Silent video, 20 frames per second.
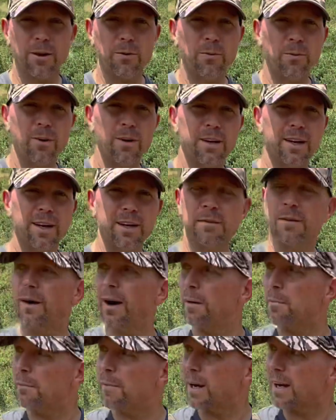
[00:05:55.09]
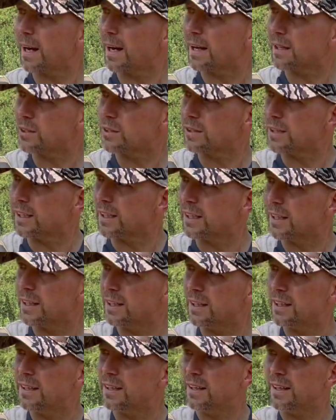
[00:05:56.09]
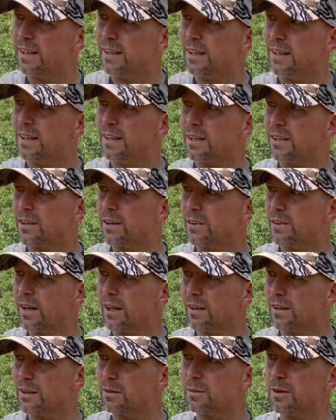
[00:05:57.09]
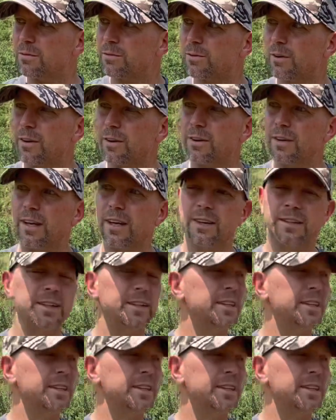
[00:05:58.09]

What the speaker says: want, I might actually go down a little bit farther down the